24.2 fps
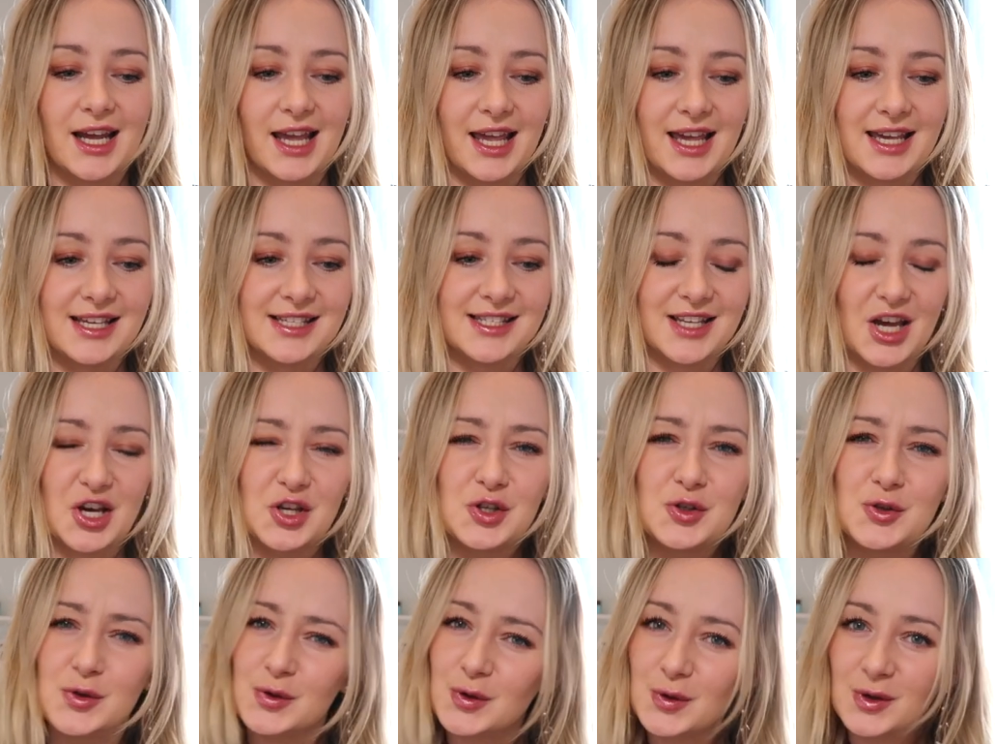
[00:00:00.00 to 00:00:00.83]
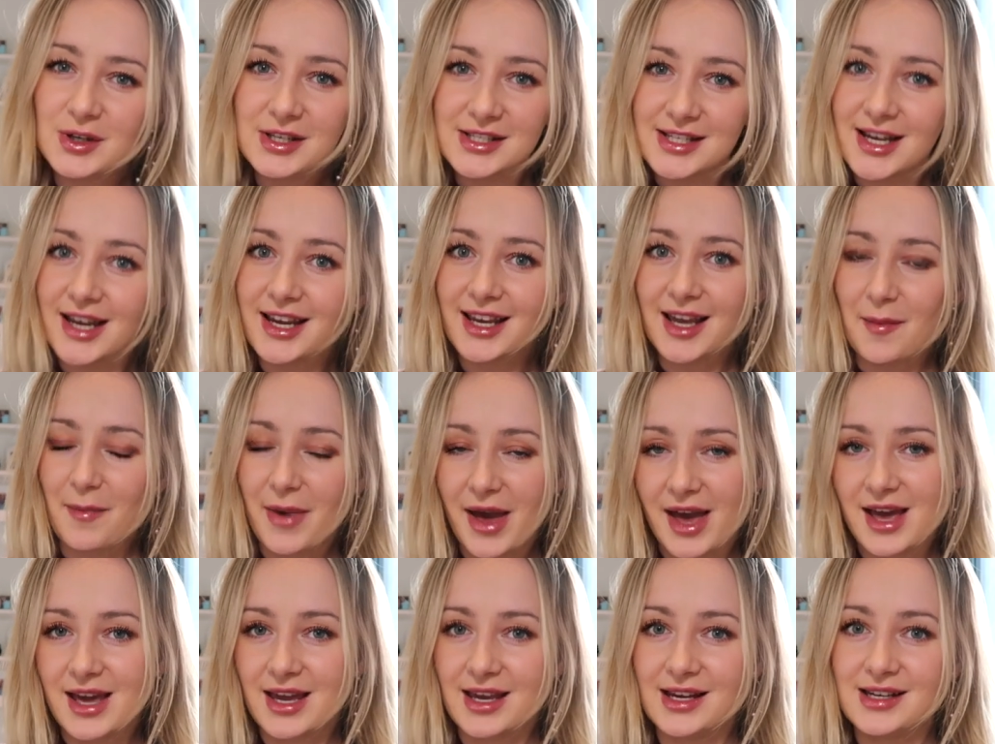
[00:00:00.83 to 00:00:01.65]
is as soon as I get
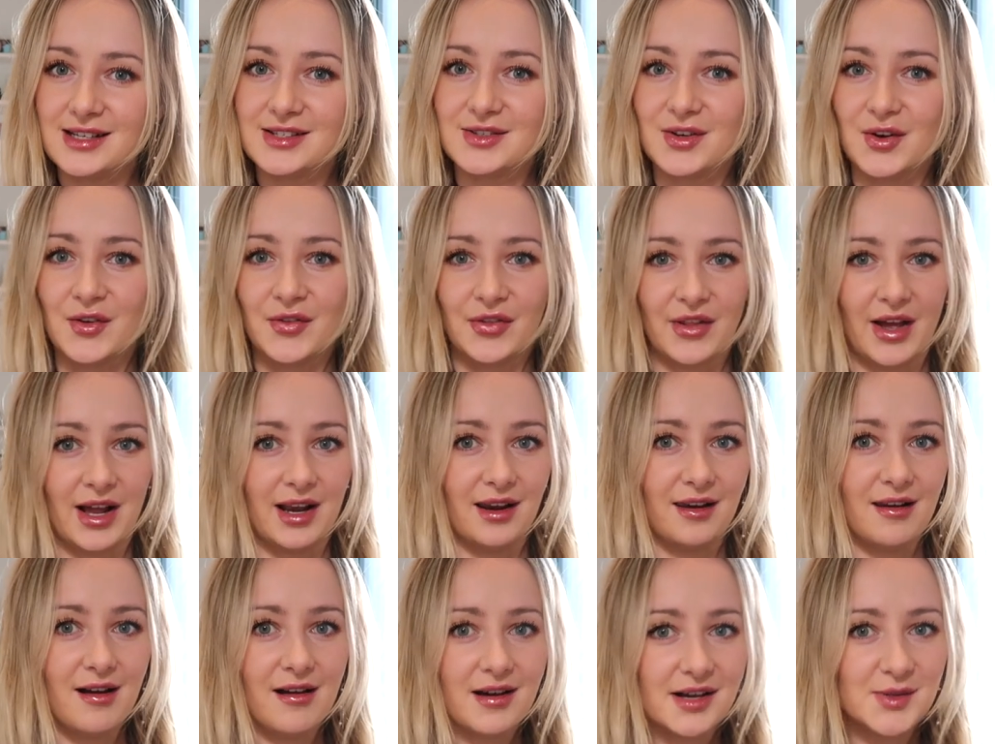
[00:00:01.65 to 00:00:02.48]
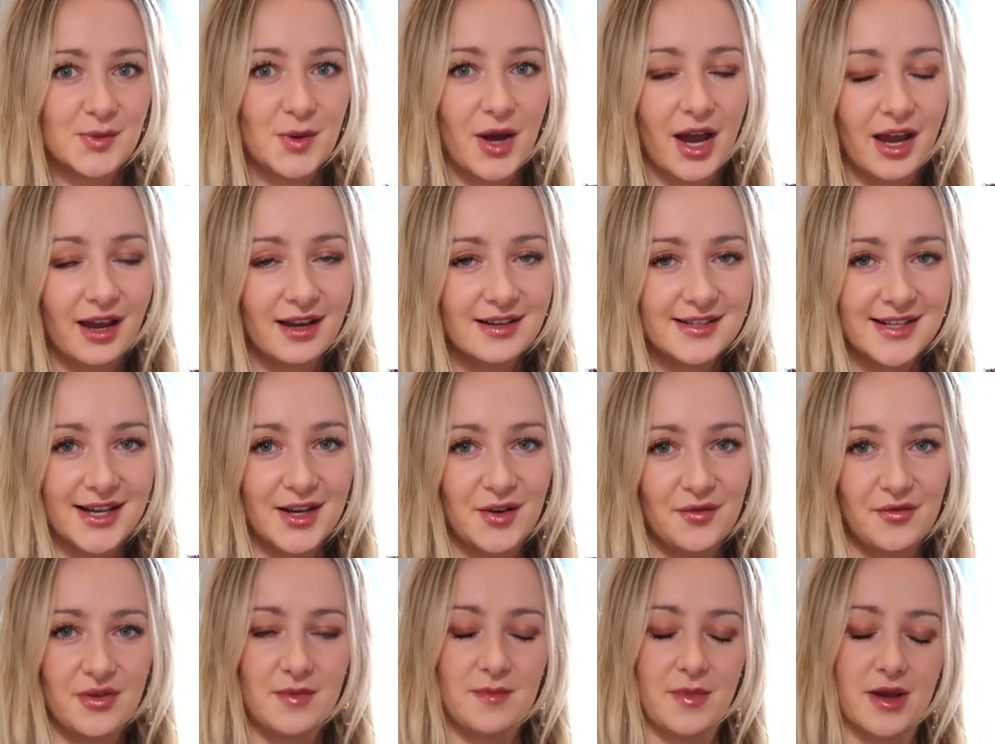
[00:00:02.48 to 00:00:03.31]
paid on that last working
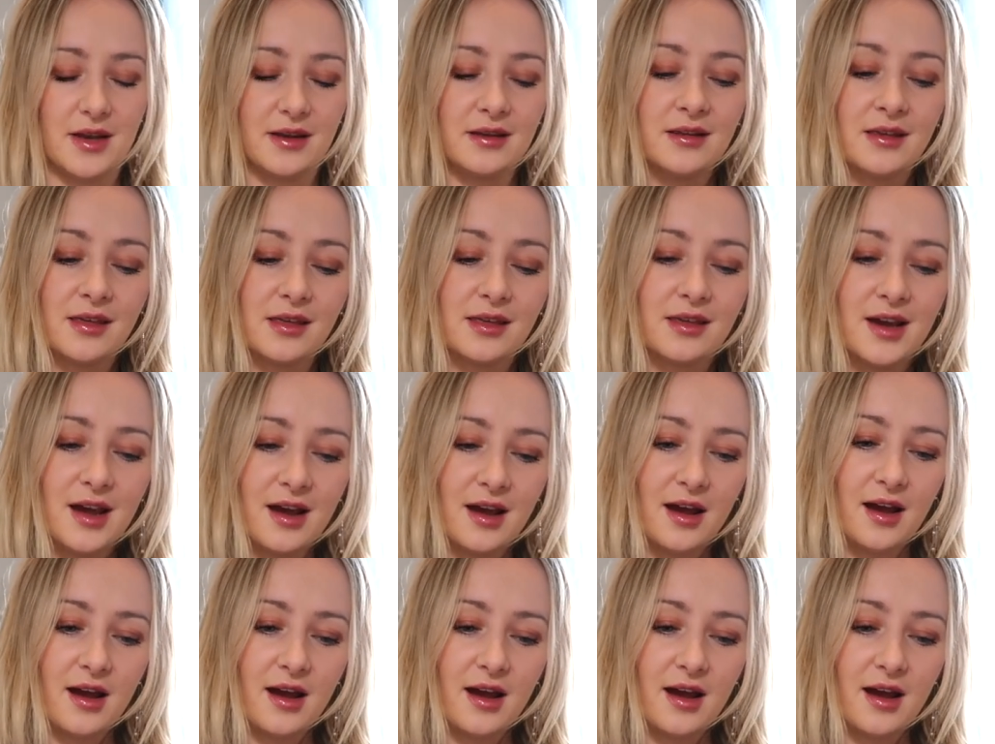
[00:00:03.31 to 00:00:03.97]
day of the month,